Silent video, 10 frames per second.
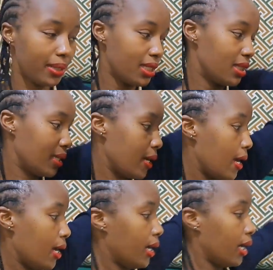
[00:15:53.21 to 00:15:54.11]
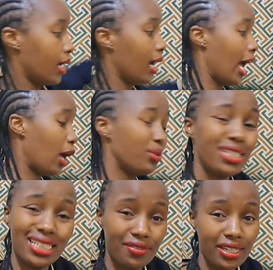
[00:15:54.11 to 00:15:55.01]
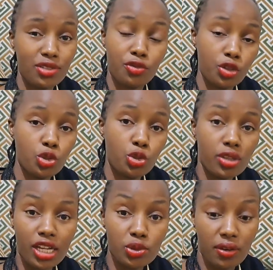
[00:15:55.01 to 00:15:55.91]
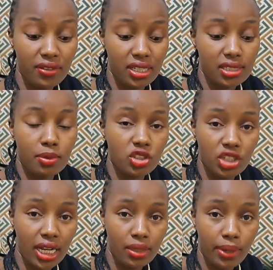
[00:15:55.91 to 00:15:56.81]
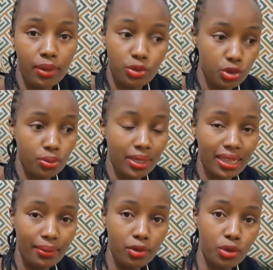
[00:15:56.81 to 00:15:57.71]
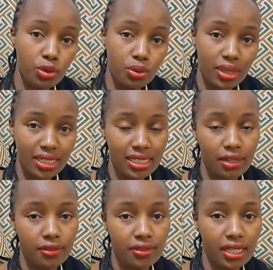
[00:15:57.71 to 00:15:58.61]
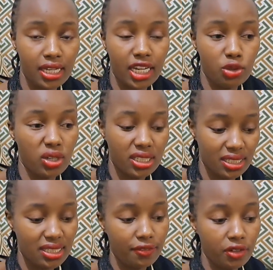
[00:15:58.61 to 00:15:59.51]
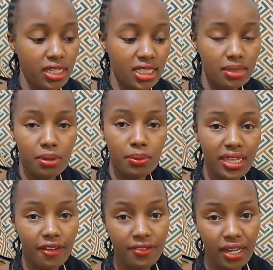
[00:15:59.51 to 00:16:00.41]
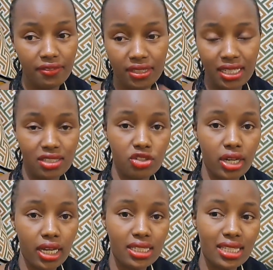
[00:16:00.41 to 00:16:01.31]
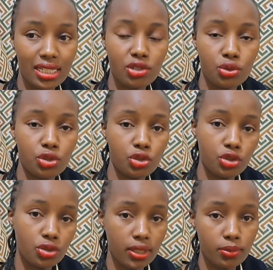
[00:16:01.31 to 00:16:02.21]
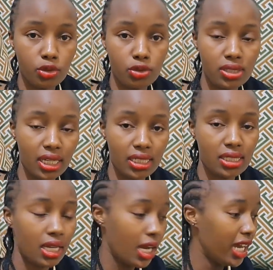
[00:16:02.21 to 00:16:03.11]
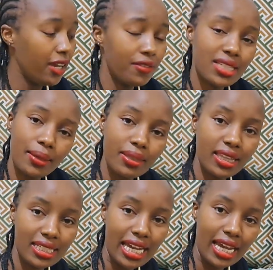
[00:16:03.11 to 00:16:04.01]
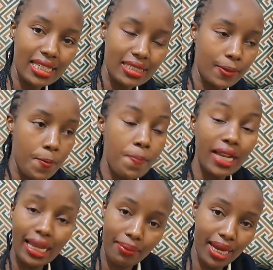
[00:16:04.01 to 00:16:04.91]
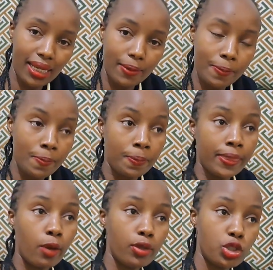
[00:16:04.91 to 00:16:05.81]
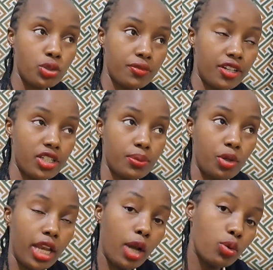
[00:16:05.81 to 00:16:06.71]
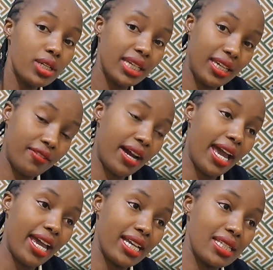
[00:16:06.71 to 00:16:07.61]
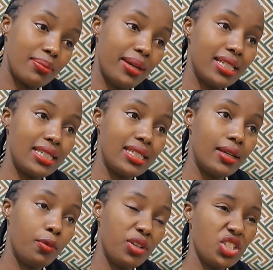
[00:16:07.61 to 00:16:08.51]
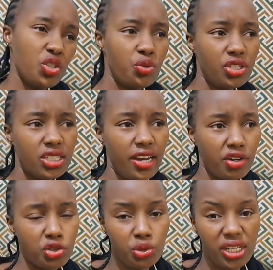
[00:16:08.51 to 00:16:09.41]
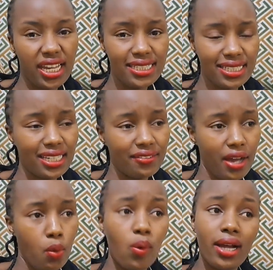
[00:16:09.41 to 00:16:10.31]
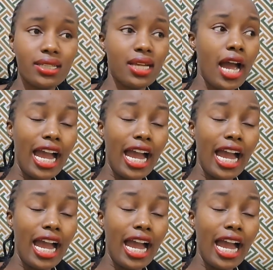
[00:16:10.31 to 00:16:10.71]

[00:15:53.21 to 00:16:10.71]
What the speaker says: But I wouldn't advise for you to do that to a very small child. Why would you make them go through that kind of thing? And you can just avoid until they are 5 and then start to introduce them to those things. If it's something that eggs, like mine, when she was very small, I wouldn't give her eggs. But when she reached around 2 years, I'd give her one.